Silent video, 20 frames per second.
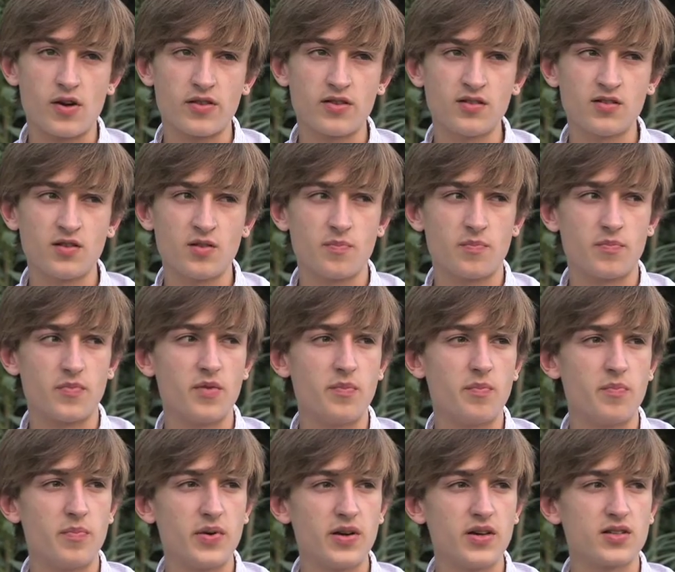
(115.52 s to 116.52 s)
I think the
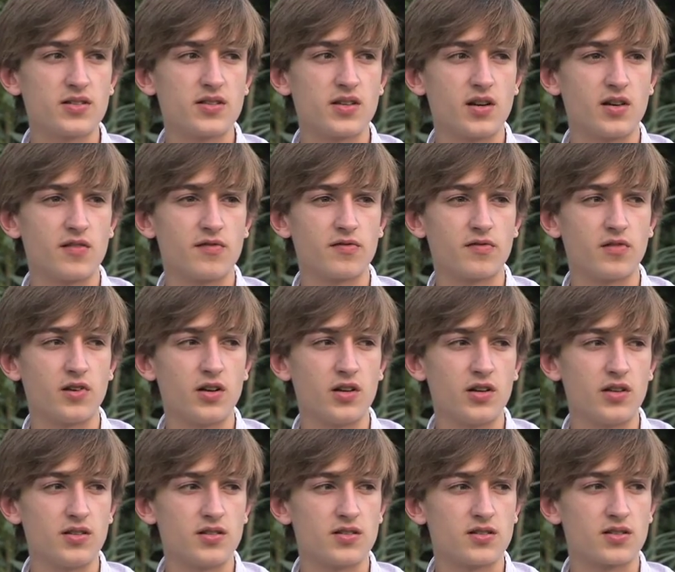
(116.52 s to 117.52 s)
biggest thing I've
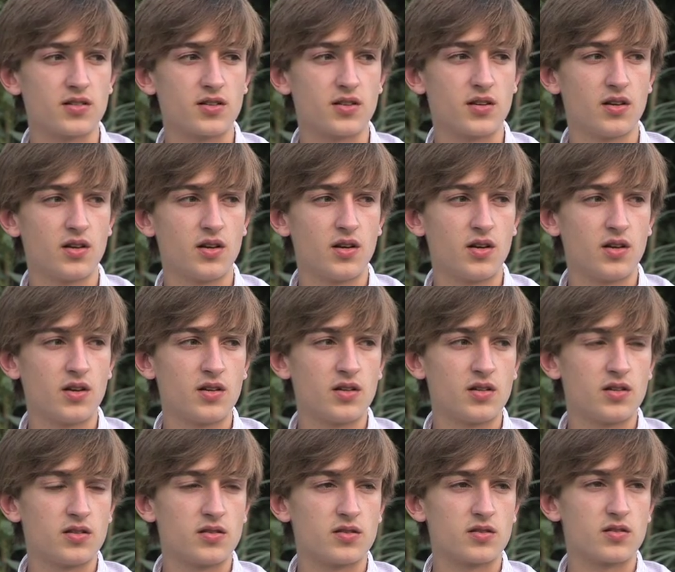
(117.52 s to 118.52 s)
learned is
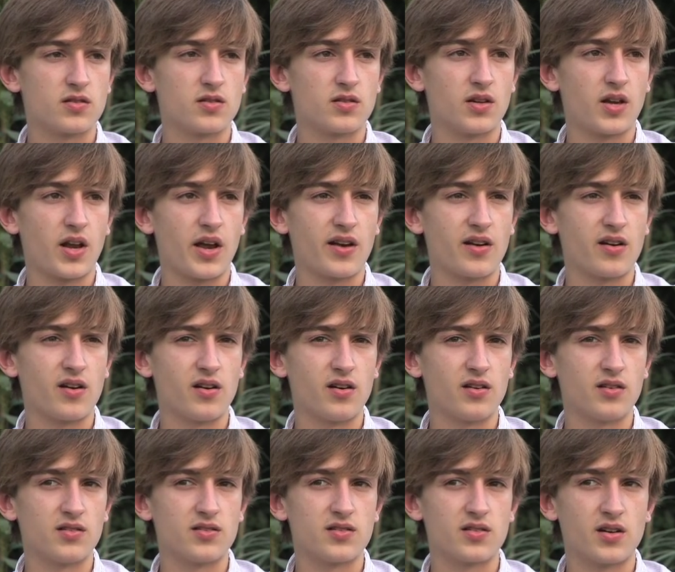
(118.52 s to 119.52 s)
like
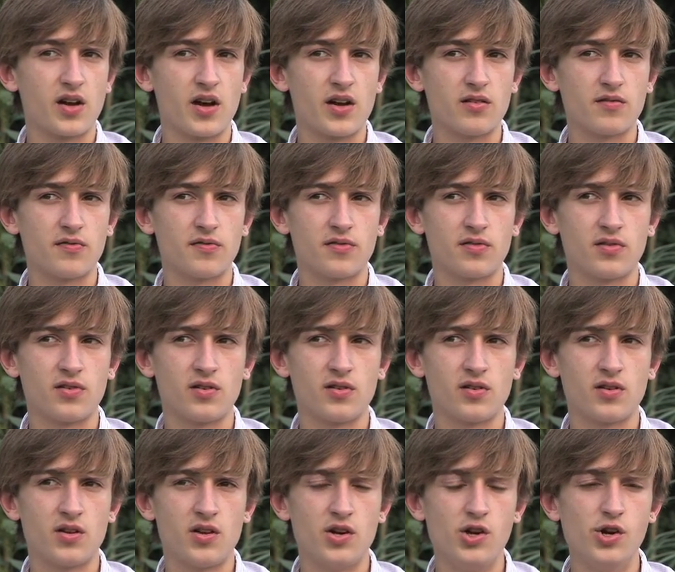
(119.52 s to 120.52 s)
to kind of
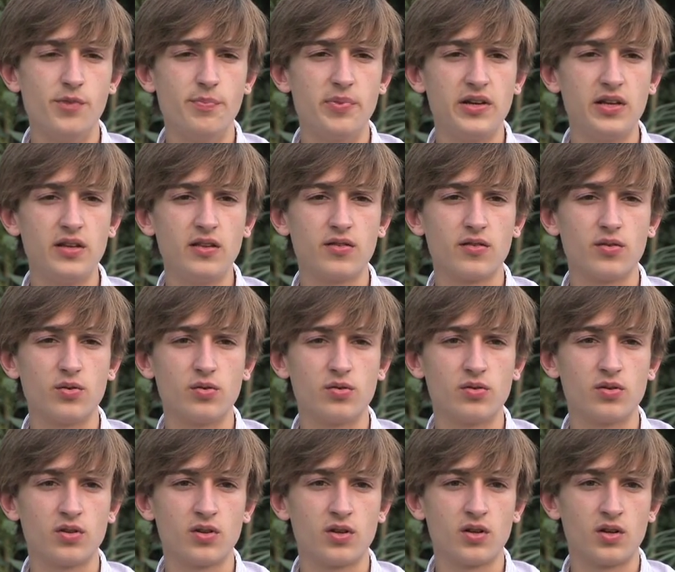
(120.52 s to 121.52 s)
look beneath it
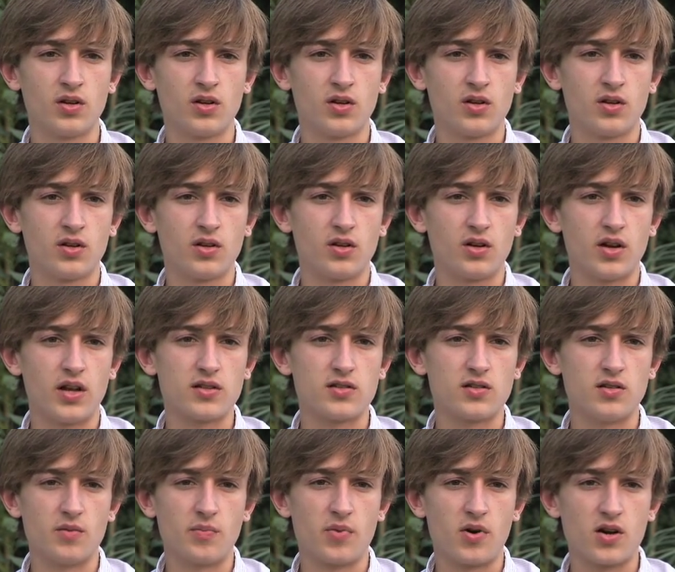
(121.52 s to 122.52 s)
all, like
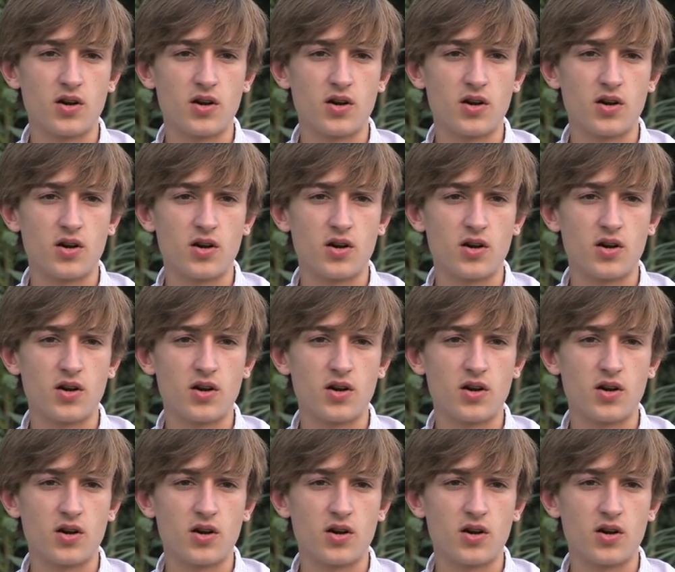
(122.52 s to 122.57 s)
to look